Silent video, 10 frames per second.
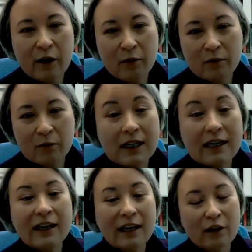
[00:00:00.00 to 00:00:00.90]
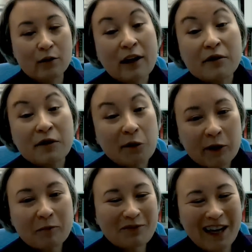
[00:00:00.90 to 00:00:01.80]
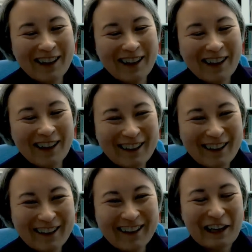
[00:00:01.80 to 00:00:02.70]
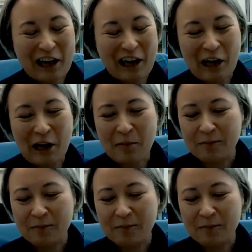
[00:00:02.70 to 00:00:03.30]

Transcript: dedicate your life to it. And